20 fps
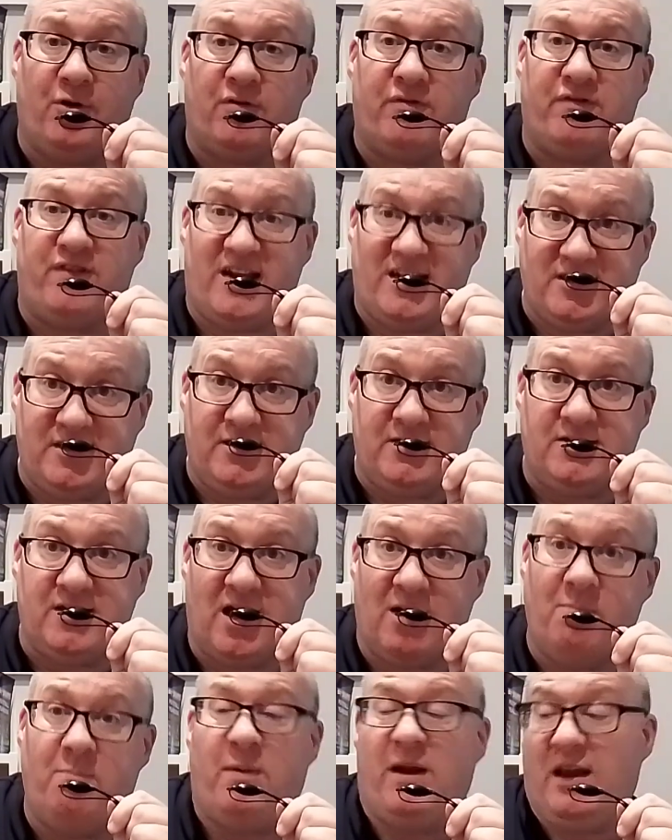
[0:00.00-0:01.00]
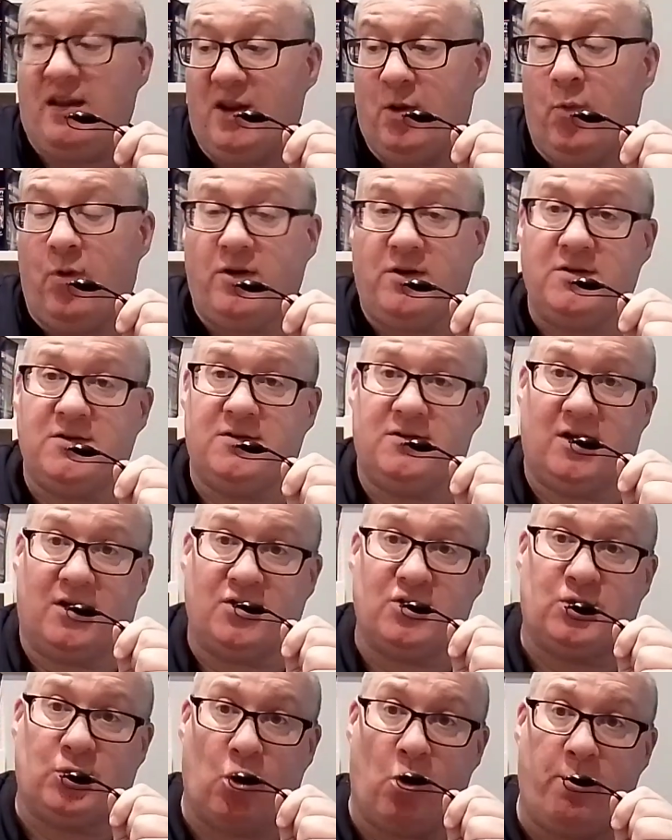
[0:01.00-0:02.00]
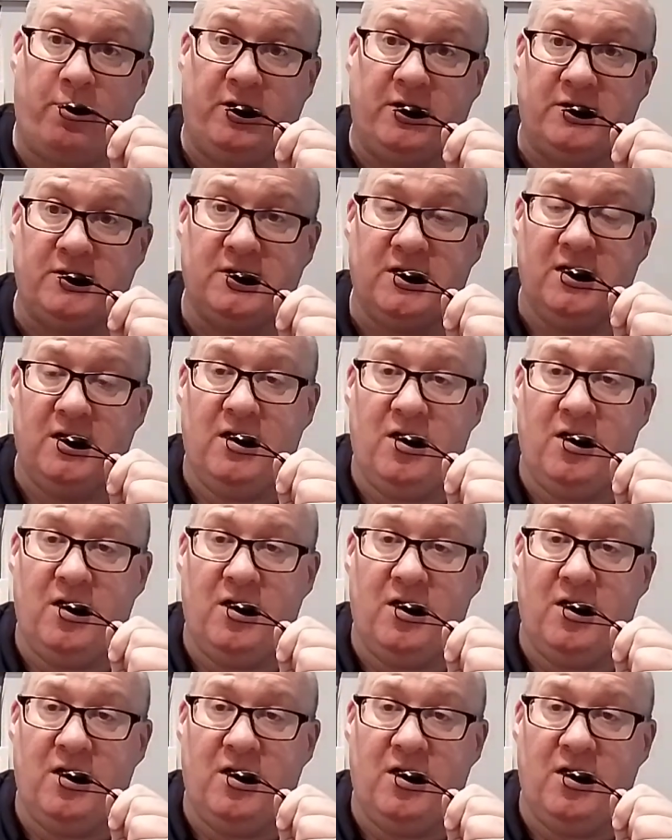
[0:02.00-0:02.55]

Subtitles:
in our faces and being the ones that are stopping us